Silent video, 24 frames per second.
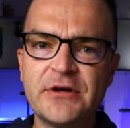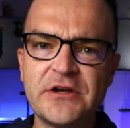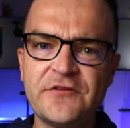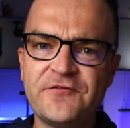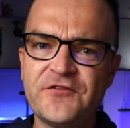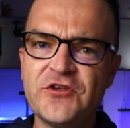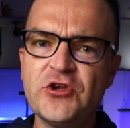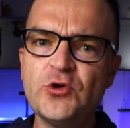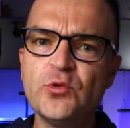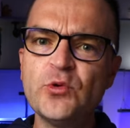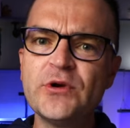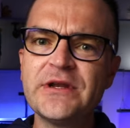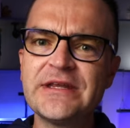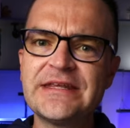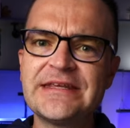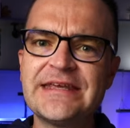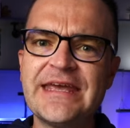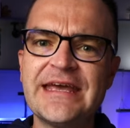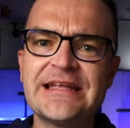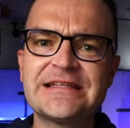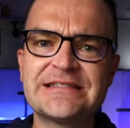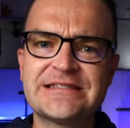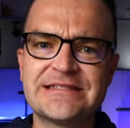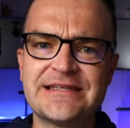But if you were to
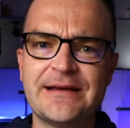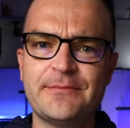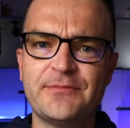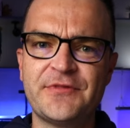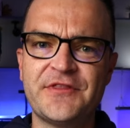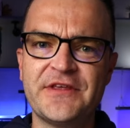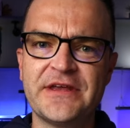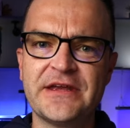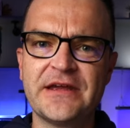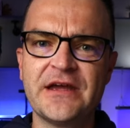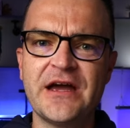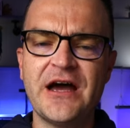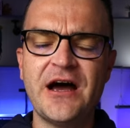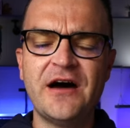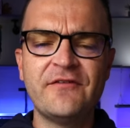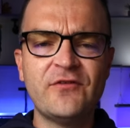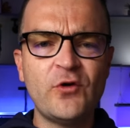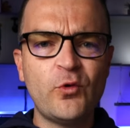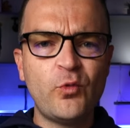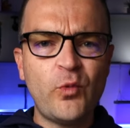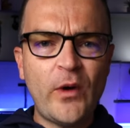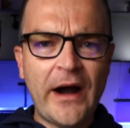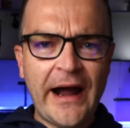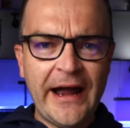get something of
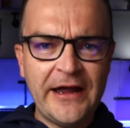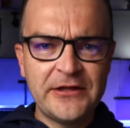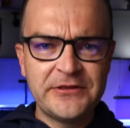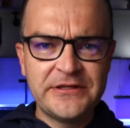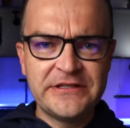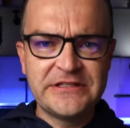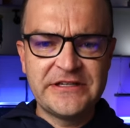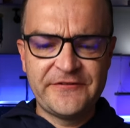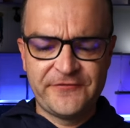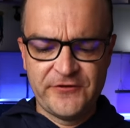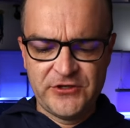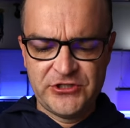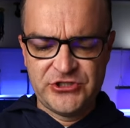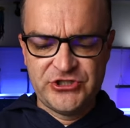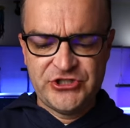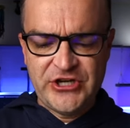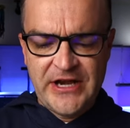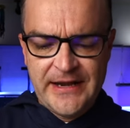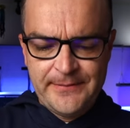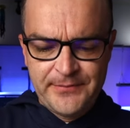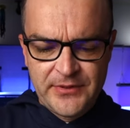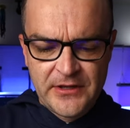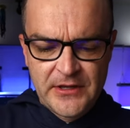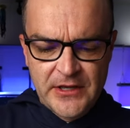a wildly different
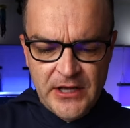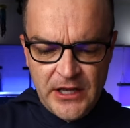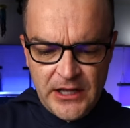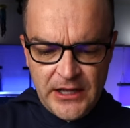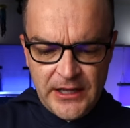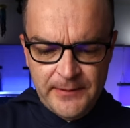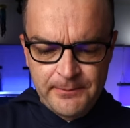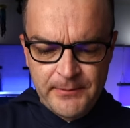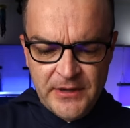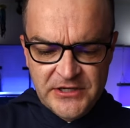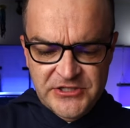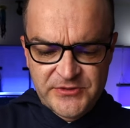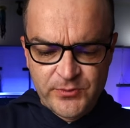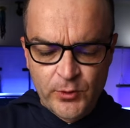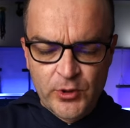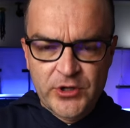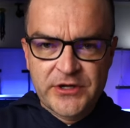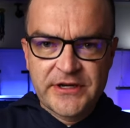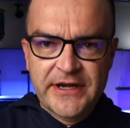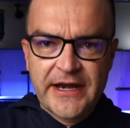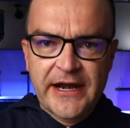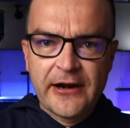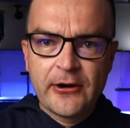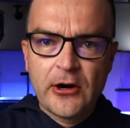shape, a much more
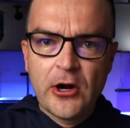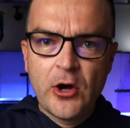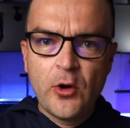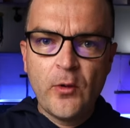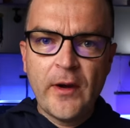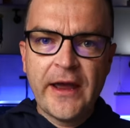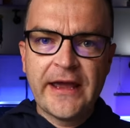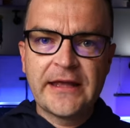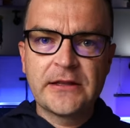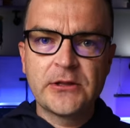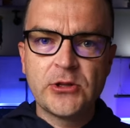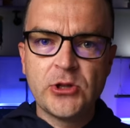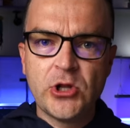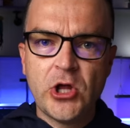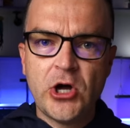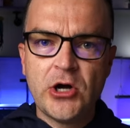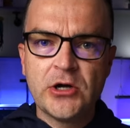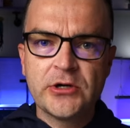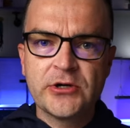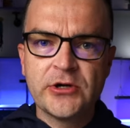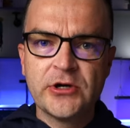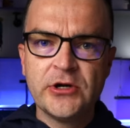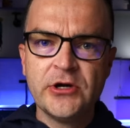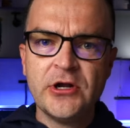narrow and
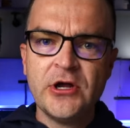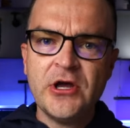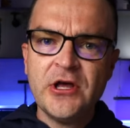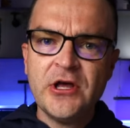longer,